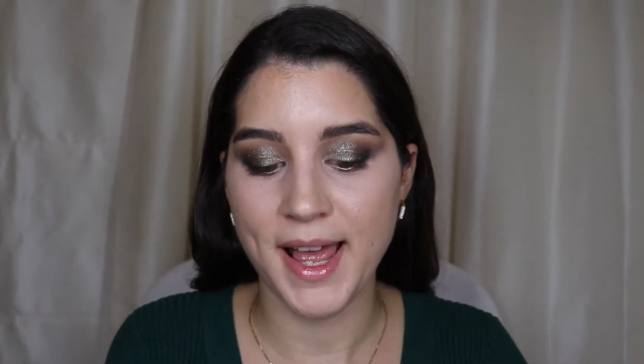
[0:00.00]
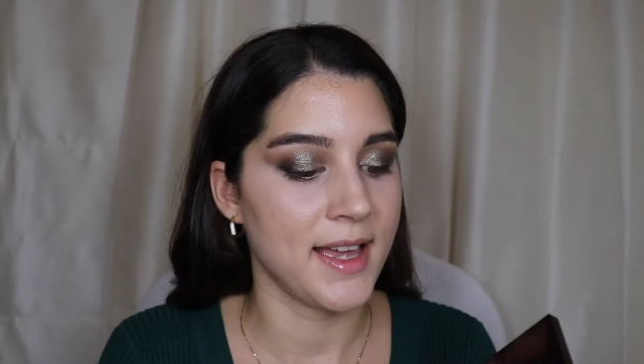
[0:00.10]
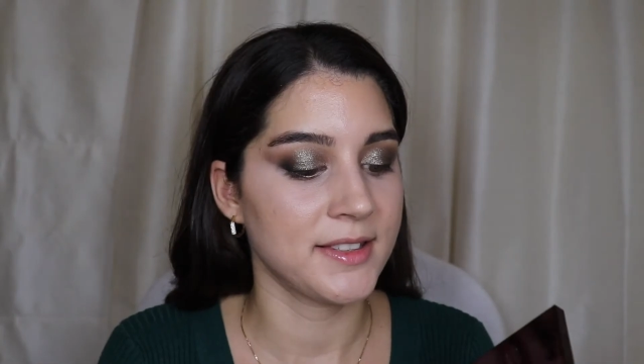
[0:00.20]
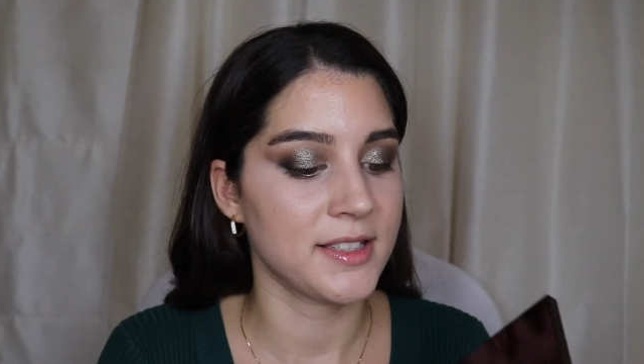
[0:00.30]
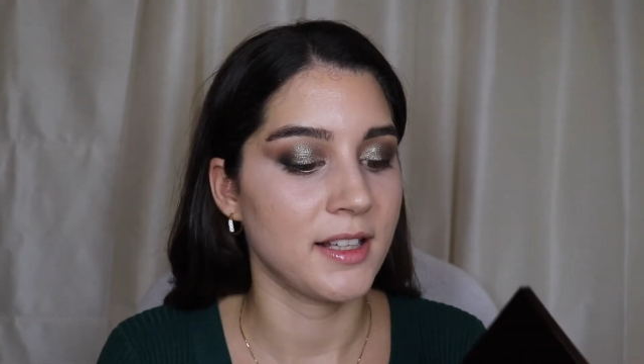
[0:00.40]

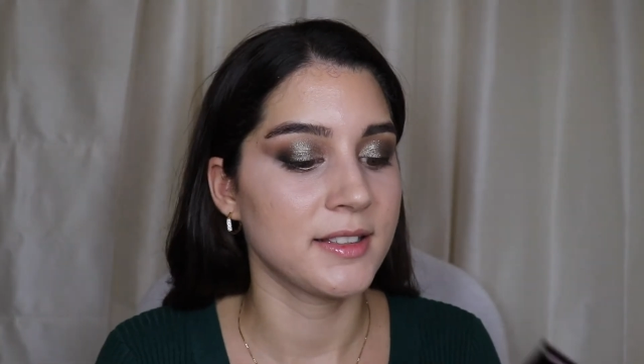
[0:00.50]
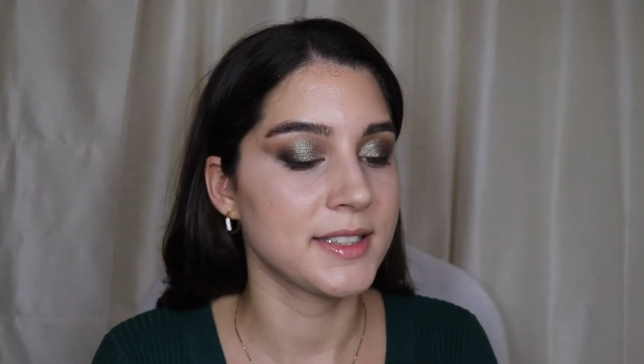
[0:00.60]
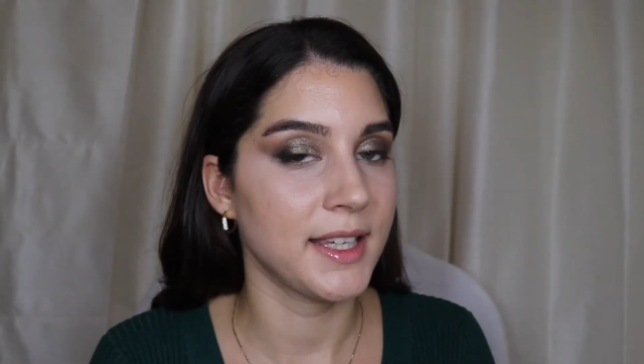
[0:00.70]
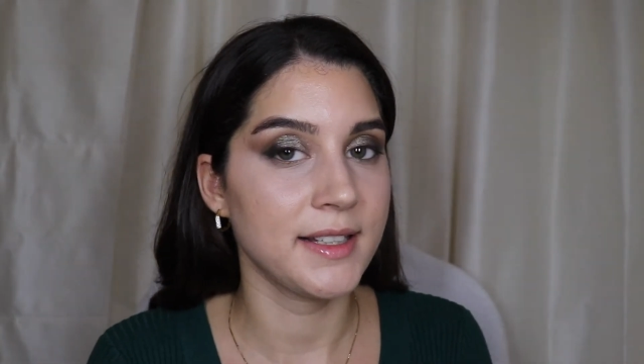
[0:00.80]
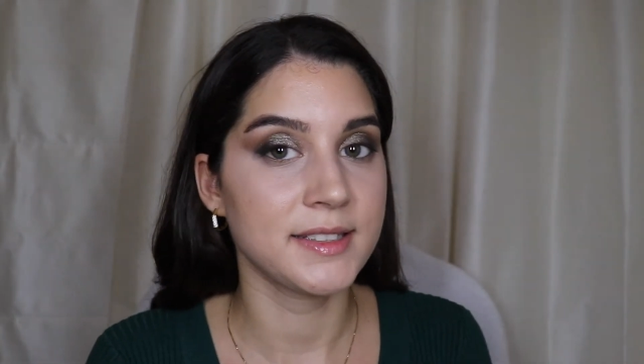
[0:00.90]
and I'll
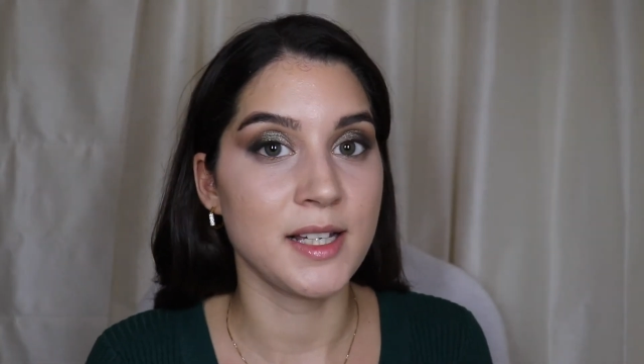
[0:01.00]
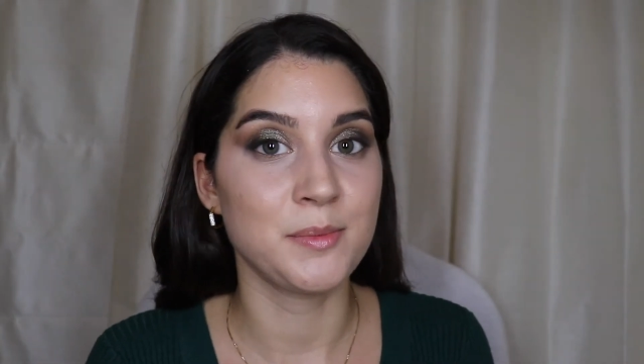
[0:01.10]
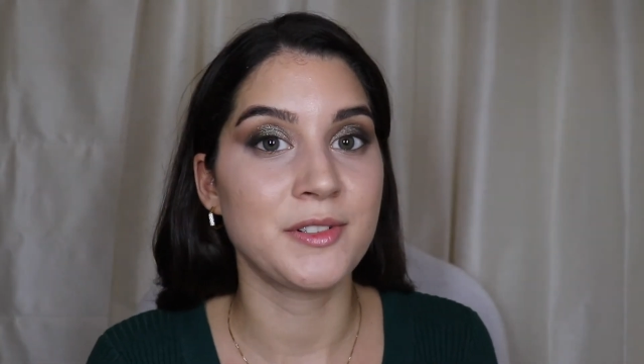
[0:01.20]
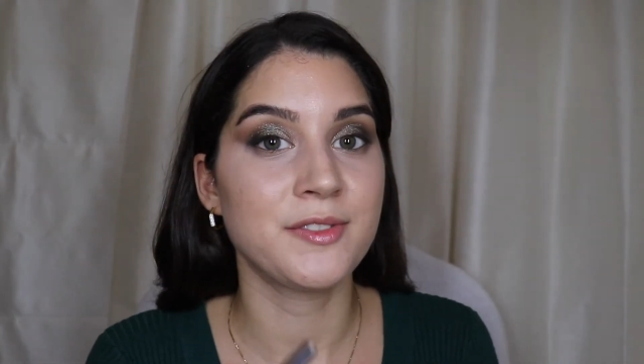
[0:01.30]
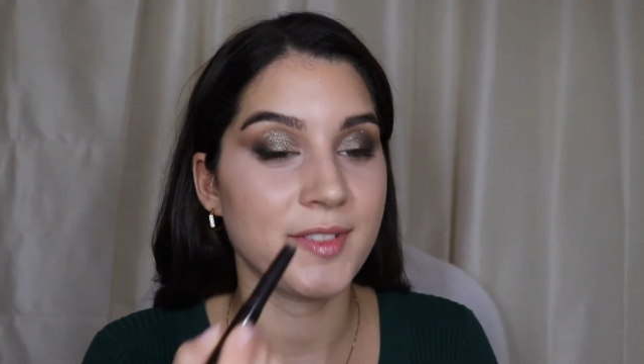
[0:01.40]
take
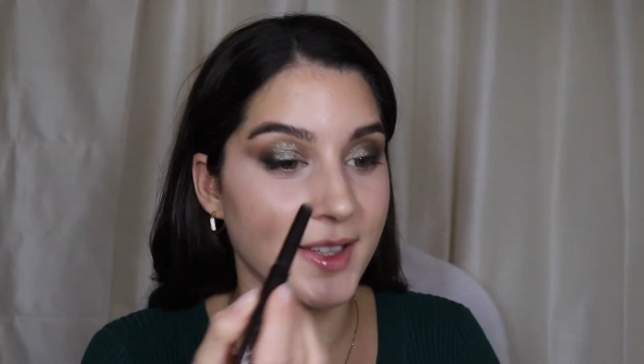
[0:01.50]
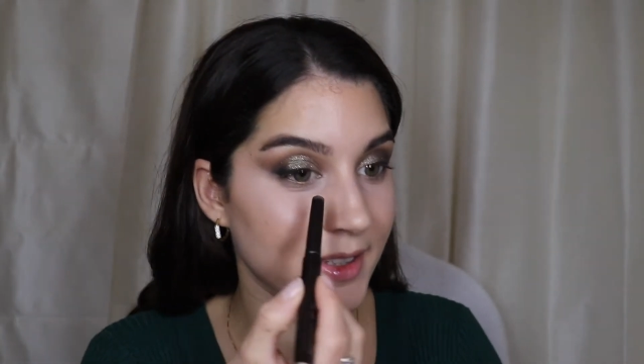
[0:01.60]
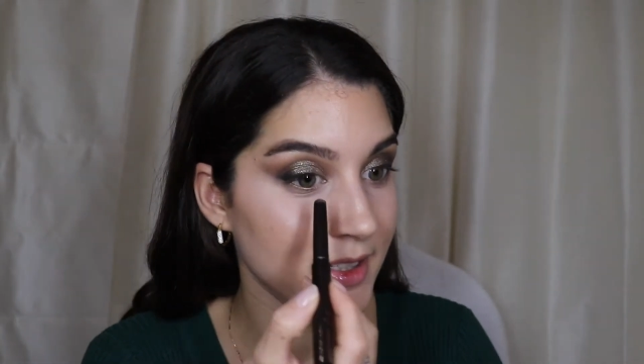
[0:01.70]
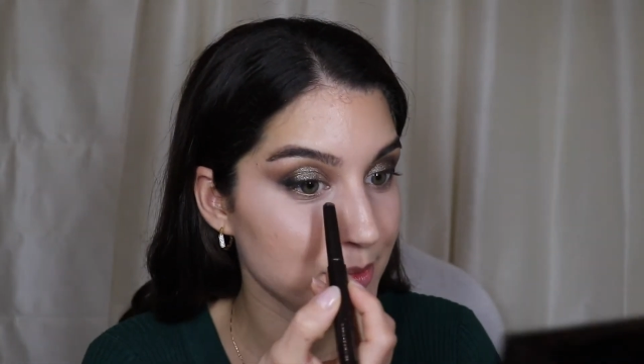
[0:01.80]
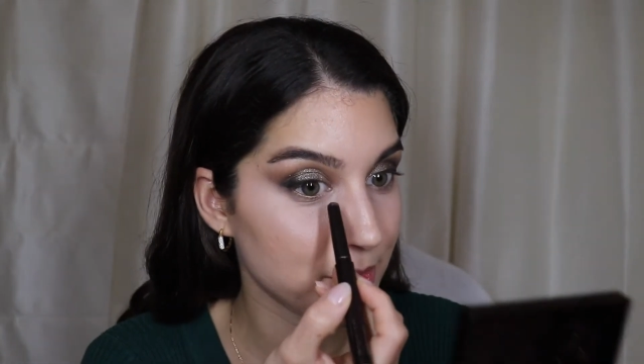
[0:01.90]
some of
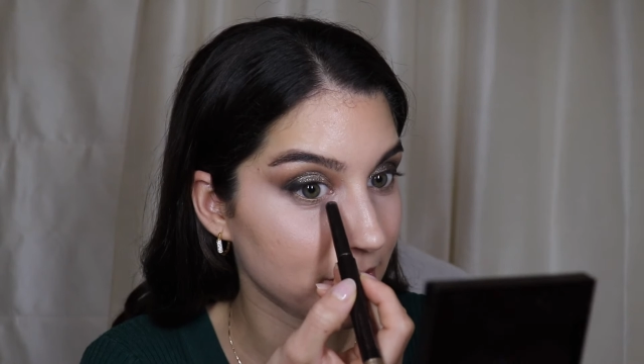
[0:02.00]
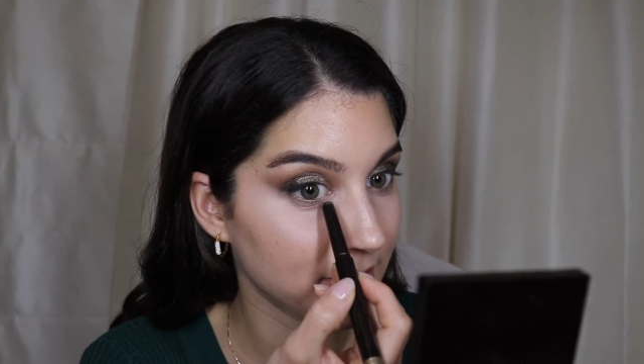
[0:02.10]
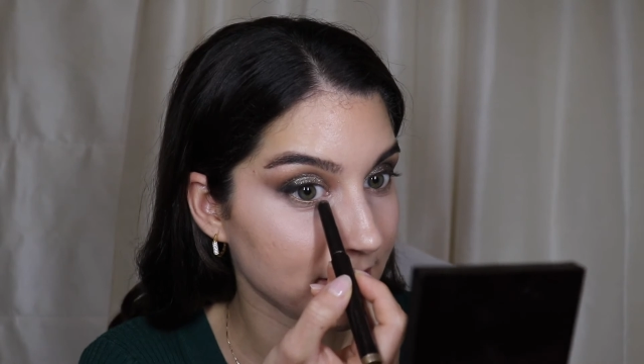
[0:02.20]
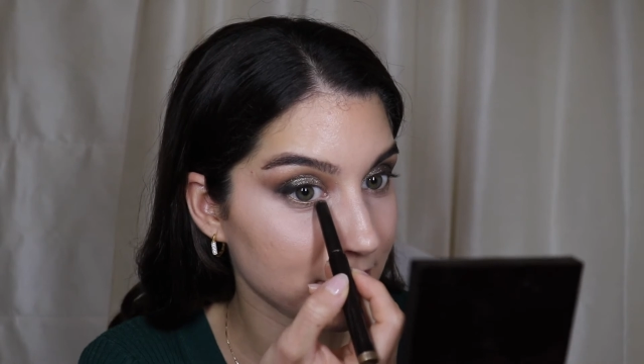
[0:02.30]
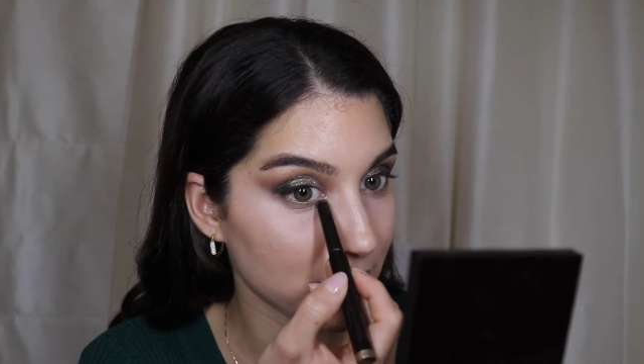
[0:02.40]
this
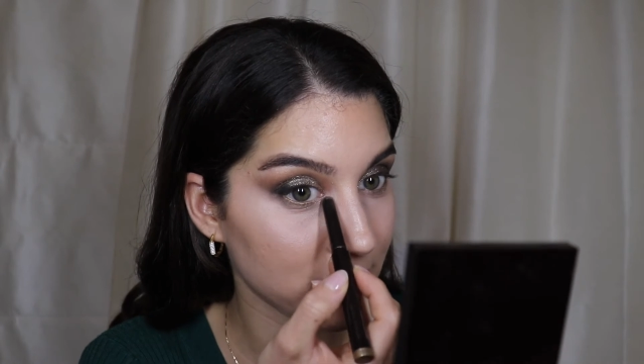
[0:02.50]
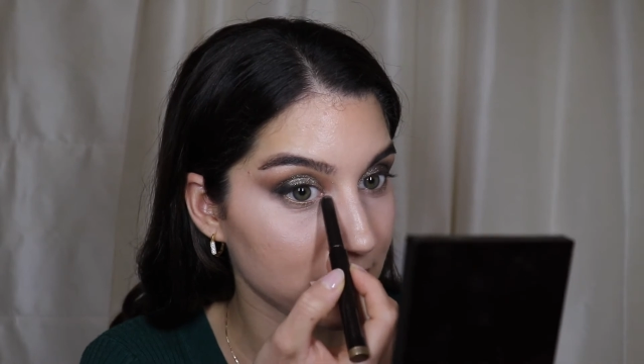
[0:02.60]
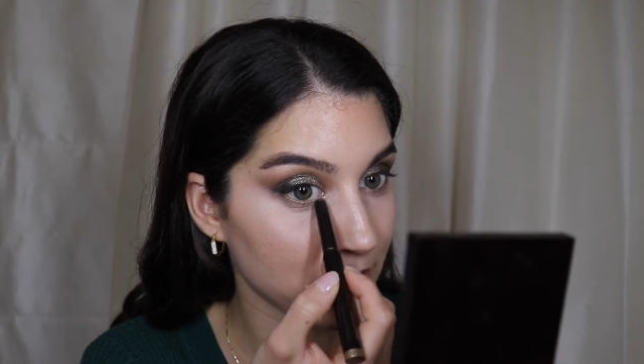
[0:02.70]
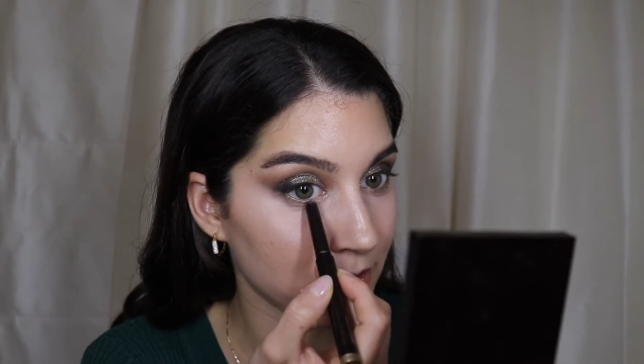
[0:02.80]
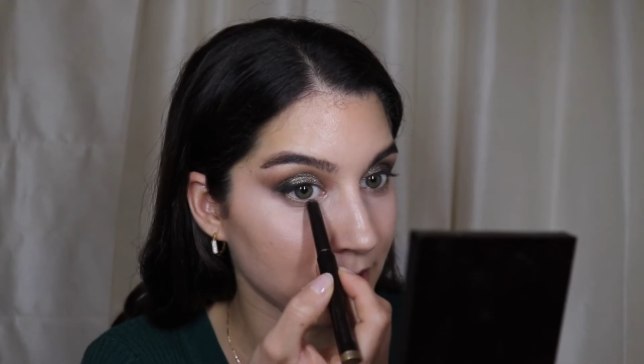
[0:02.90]
product
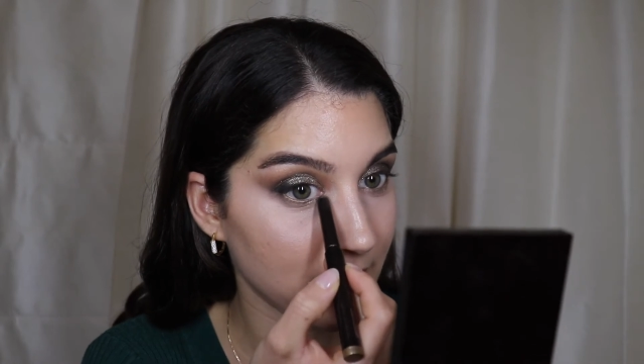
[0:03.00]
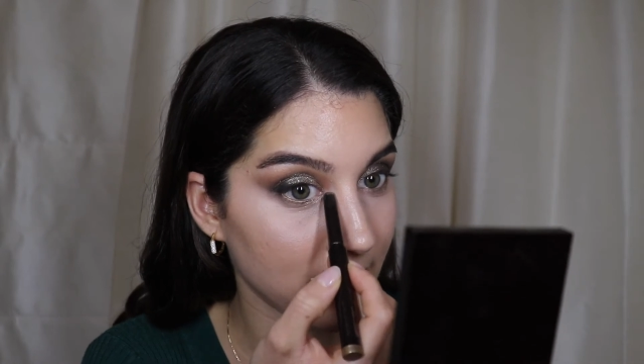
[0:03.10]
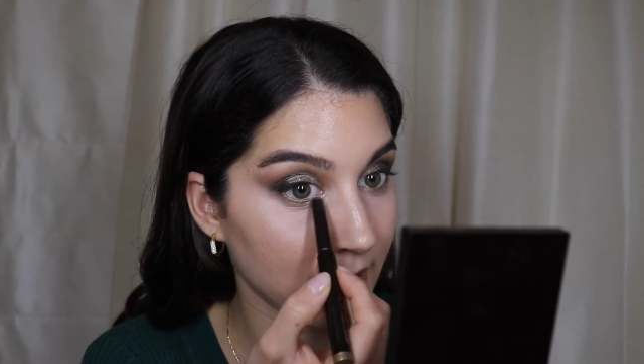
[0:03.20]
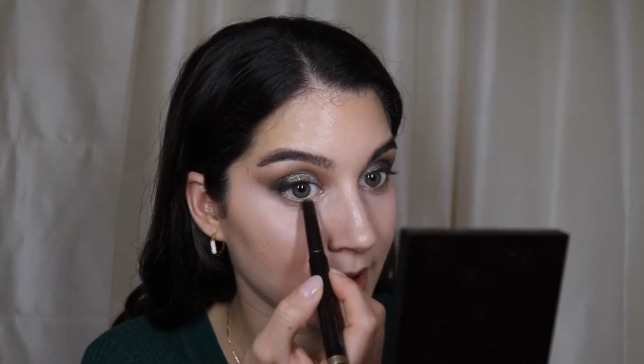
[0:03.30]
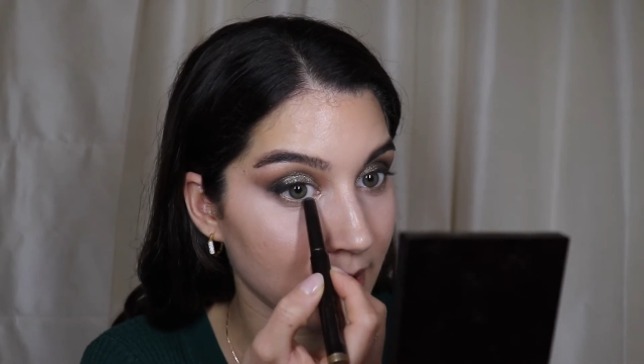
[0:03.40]
just on
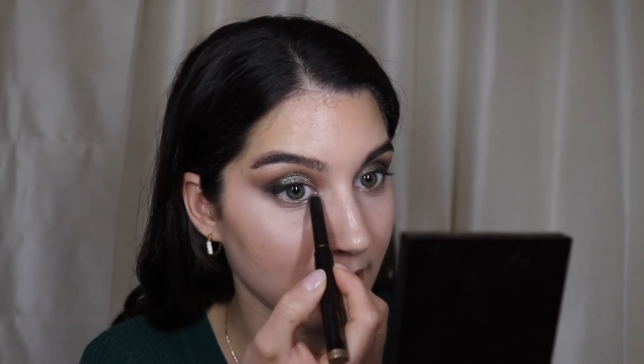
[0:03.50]
the